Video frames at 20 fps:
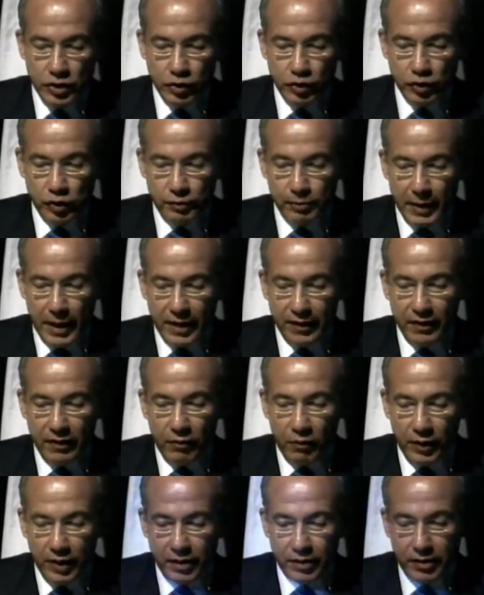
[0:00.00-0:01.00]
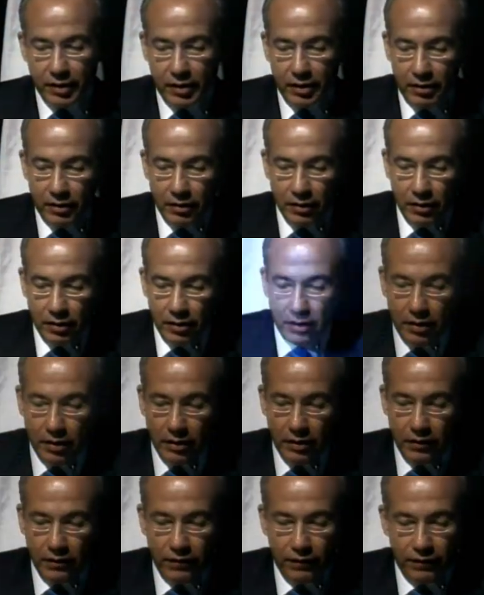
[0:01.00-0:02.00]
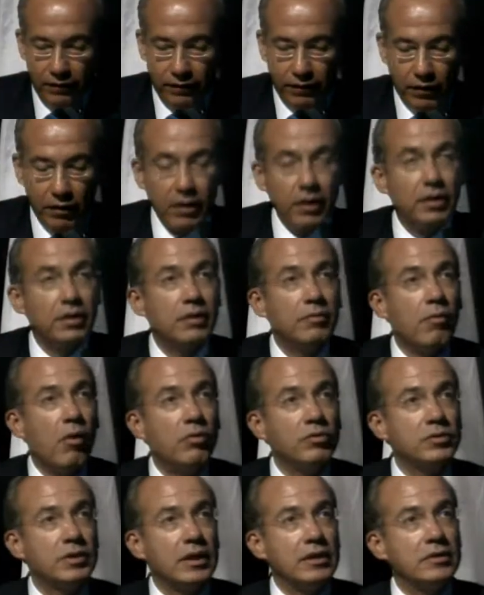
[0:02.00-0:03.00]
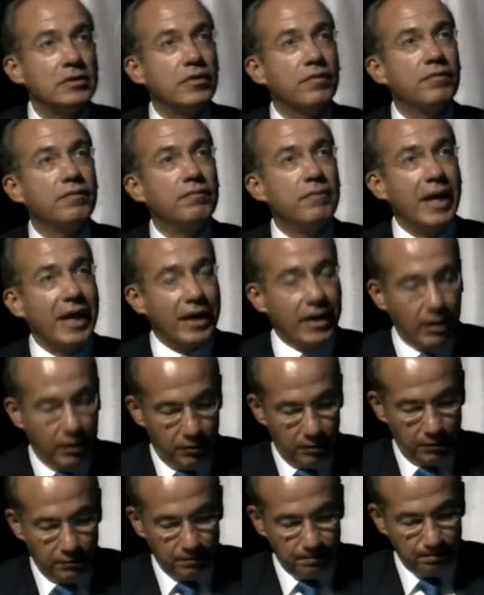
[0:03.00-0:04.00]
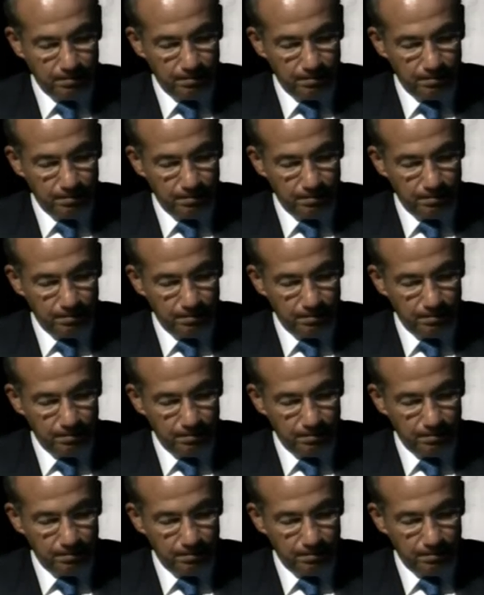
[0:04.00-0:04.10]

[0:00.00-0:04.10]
to spend the winter in the mountains of Mexico,